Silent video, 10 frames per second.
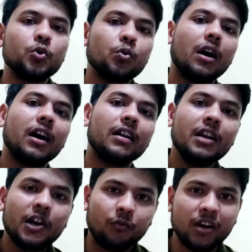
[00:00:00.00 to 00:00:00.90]
2 hour,
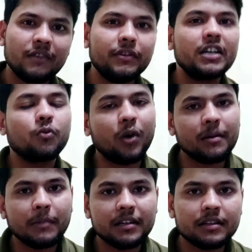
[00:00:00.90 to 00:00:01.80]
1 week,
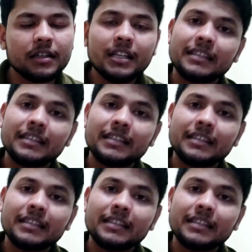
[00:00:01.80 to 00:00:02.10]
1 month,